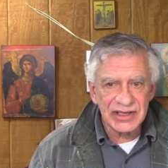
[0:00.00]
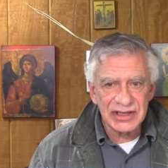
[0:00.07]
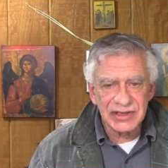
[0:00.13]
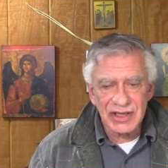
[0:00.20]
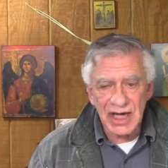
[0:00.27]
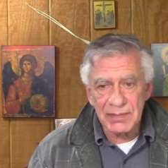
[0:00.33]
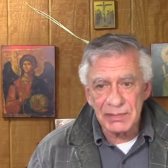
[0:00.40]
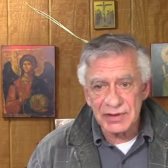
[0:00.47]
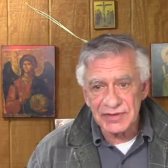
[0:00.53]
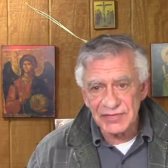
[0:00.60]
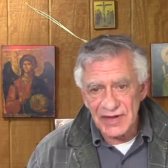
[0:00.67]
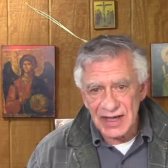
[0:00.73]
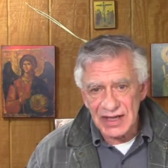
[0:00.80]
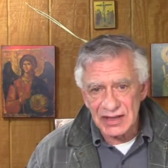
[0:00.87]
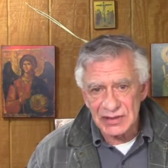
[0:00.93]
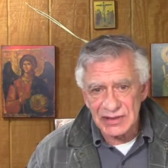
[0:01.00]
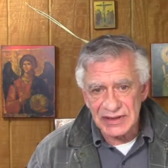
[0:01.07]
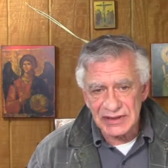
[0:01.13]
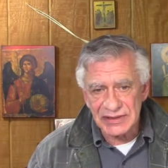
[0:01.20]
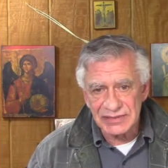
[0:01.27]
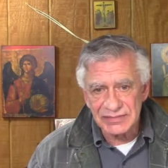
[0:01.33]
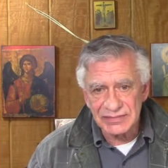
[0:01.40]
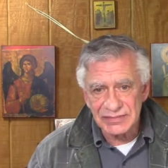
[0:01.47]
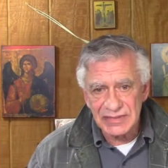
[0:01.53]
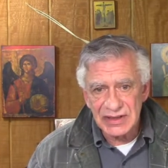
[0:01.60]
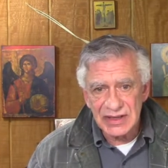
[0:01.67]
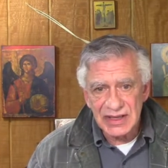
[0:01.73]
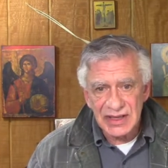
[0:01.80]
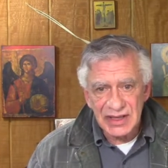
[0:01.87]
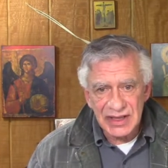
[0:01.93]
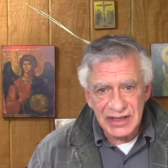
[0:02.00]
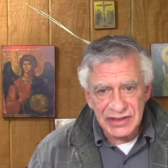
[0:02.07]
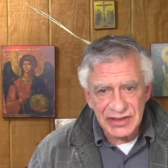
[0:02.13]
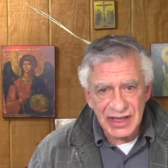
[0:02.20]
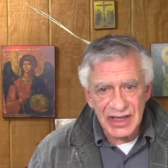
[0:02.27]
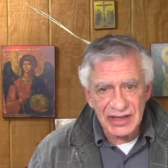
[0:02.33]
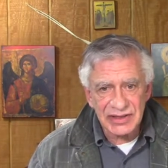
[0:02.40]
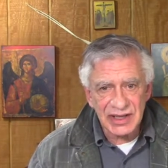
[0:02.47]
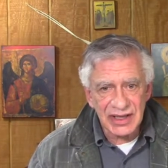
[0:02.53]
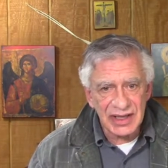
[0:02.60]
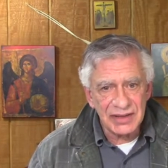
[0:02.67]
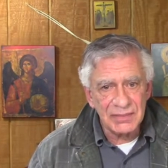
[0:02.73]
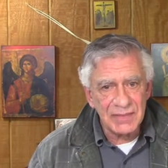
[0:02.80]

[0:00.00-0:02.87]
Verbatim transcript: his disciples follow it. He says